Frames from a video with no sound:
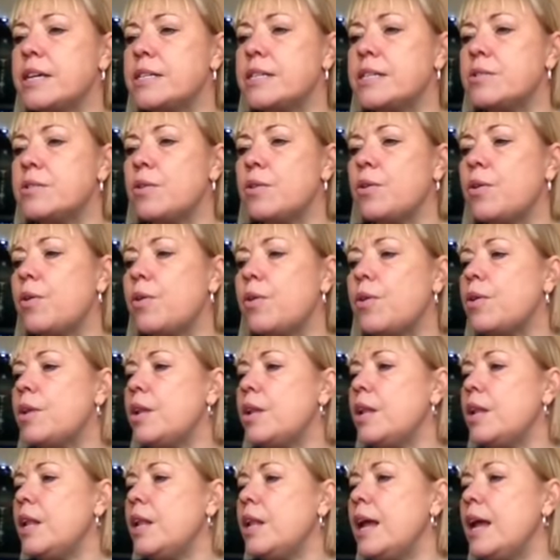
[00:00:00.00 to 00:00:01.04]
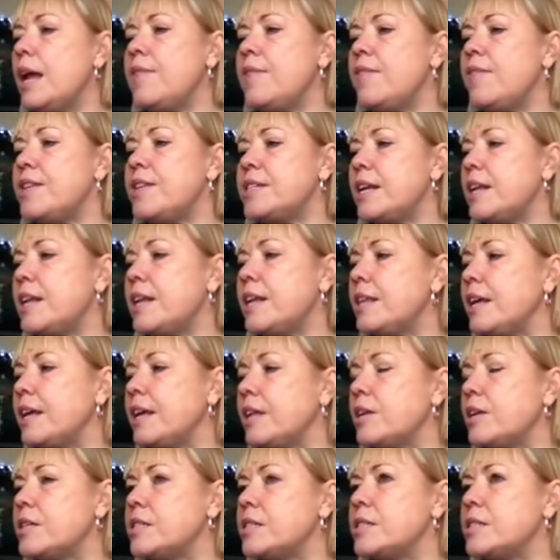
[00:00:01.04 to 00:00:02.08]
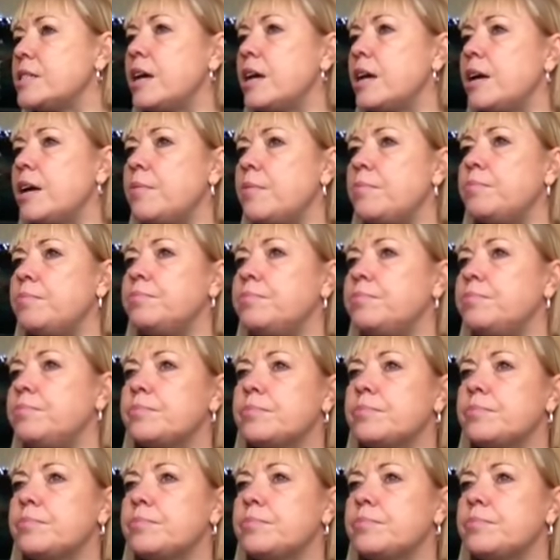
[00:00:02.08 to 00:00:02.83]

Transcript: or if there's anything that's um,